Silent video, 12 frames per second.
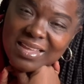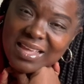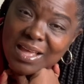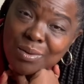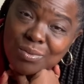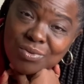
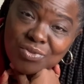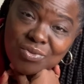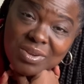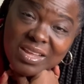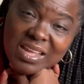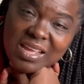I want you
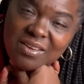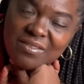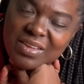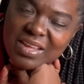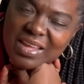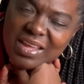to
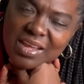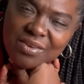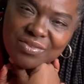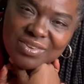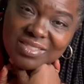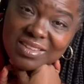have
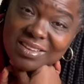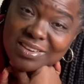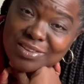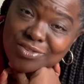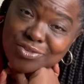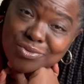everything
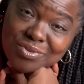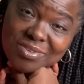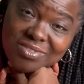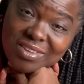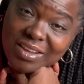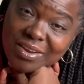that you
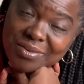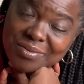desire.